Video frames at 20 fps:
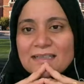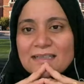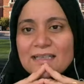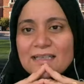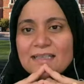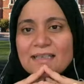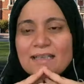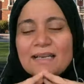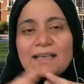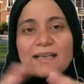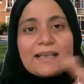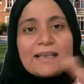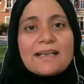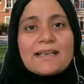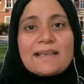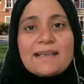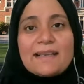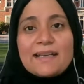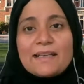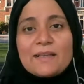And
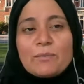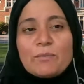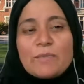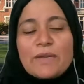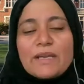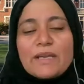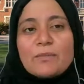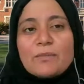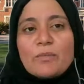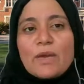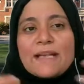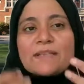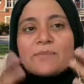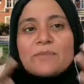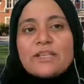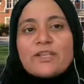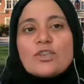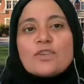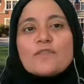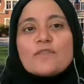I'd like as
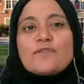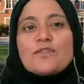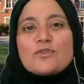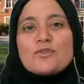many of